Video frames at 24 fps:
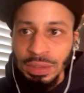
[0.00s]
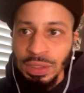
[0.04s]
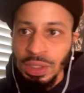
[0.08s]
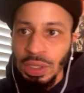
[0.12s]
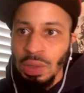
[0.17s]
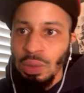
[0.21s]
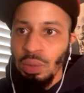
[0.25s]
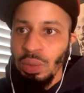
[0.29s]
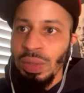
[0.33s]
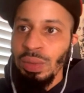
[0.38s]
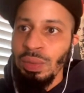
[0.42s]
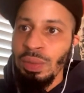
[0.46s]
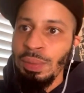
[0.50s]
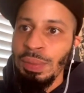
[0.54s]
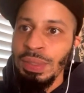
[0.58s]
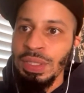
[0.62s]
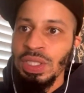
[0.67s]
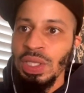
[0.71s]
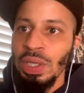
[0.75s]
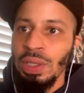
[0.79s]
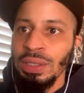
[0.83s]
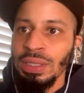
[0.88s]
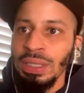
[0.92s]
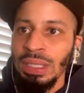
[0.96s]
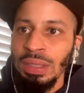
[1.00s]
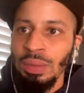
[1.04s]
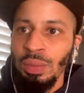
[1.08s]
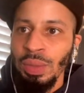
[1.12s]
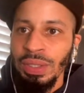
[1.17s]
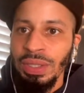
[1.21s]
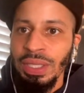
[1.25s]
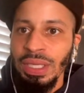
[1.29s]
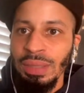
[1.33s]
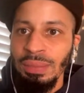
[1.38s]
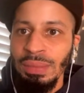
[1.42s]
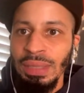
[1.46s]
So we will be talking
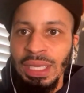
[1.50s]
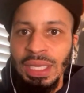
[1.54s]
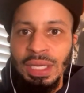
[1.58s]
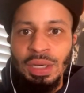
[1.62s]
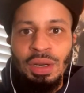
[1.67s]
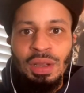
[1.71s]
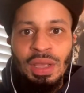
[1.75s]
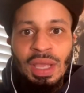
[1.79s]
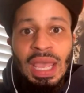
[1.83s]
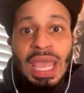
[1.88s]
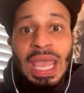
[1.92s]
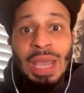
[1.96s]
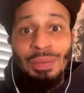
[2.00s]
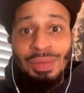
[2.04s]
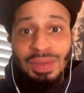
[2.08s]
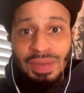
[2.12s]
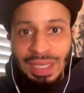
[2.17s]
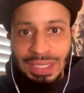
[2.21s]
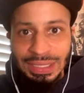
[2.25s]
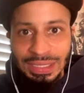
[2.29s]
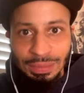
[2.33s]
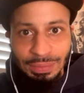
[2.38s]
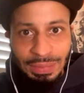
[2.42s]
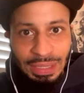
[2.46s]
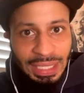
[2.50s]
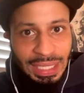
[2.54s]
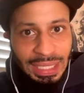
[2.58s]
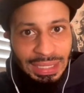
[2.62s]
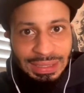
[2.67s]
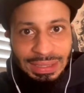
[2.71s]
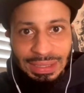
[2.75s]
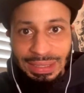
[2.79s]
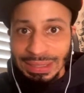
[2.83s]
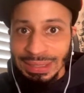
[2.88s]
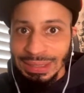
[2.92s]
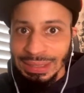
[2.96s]
with him later. And we got some
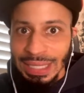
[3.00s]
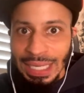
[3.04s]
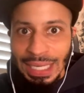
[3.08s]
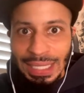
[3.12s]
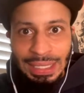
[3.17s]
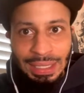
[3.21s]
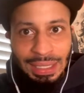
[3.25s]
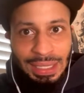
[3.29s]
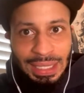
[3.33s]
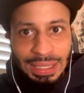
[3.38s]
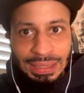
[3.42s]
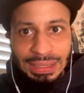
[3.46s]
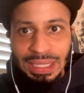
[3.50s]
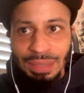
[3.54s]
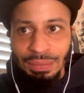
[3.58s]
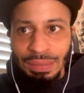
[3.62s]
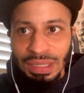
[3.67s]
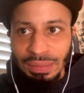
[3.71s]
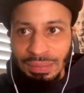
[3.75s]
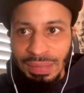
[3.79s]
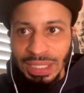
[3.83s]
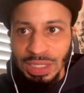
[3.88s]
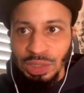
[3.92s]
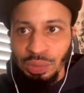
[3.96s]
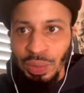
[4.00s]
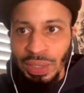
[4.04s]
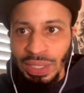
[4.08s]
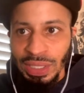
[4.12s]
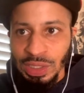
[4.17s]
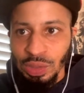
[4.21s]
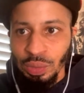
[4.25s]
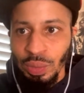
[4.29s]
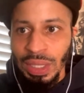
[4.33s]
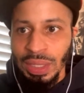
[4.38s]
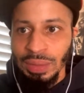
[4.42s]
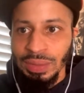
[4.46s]
exciting guests coming up next week
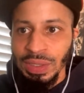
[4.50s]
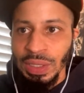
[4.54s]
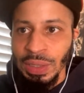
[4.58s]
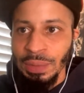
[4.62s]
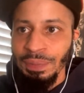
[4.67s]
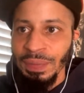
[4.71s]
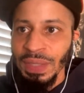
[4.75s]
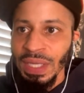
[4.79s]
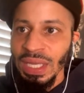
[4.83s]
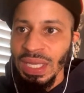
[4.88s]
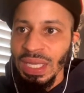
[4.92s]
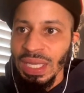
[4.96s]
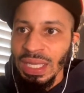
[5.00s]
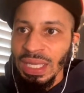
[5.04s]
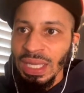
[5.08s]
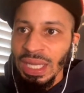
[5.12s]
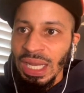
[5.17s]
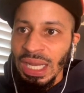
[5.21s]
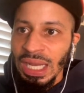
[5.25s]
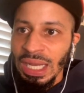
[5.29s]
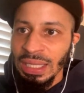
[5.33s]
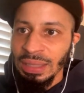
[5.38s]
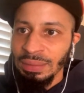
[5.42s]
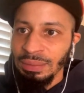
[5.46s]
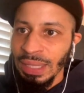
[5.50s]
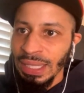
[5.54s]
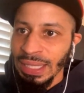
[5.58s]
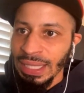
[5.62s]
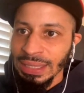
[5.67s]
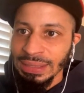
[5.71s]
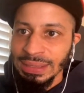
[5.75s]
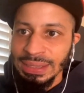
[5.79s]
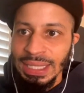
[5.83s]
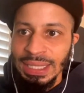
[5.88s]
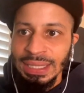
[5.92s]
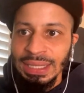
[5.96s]
as well. So like I
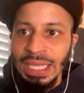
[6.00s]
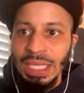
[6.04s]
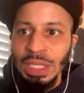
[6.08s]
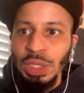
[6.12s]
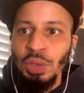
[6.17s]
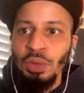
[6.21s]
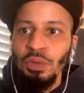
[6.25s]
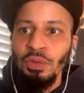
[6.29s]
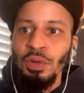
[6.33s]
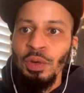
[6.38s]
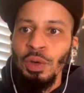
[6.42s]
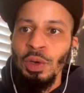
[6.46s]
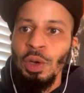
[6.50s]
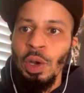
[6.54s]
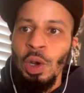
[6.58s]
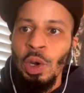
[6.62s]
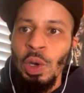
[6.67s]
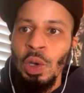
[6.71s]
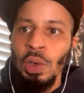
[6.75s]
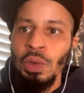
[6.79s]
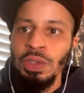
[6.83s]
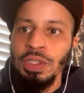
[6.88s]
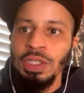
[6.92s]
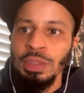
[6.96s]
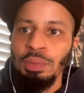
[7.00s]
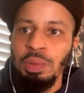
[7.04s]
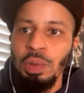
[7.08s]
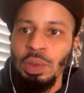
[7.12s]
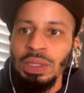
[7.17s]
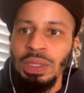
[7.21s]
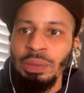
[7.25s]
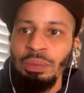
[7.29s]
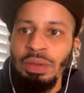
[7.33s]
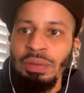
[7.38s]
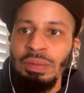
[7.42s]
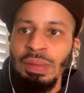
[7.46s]
said, thank you for all the support
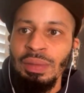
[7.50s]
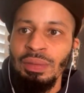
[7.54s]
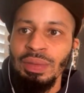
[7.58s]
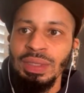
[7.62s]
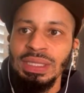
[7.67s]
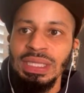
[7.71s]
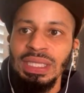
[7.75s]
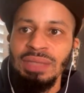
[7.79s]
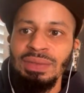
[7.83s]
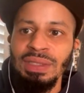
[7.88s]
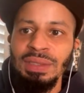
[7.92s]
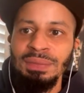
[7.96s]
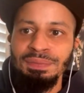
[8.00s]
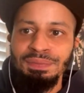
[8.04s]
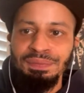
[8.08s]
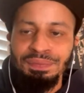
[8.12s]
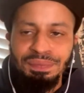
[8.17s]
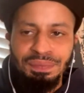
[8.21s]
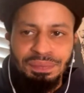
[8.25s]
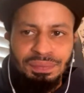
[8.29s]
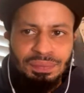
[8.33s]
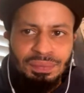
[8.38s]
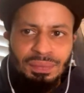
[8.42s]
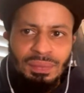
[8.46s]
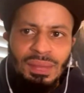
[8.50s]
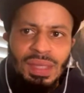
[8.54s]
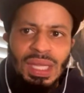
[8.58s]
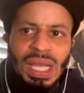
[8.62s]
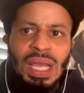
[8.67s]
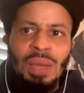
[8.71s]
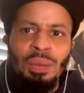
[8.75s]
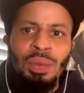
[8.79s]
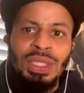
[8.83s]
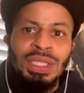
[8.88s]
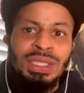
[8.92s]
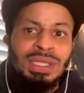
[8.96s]
that we've been receiving.
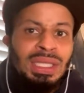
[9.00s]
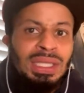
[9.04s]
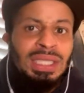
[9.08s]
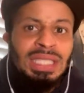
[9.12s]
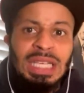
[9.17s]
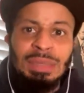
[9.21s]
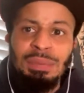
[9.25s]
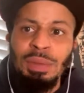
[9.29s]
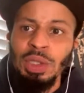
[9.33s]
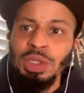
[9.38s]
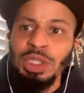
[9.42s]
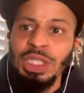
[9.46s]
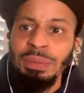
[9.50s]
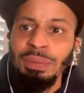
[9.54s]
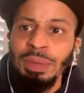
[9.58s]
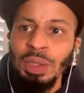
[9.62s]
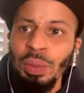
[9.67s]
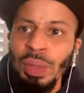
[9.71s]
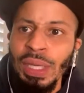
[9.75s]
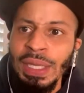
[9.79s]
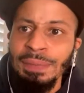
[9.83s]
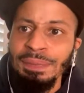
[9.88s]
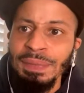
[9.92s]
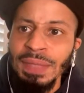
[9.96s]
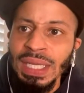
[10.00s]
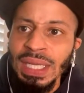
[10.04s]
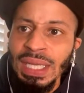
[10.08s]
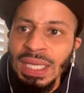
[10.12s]
And we're just going to keep on chipping away.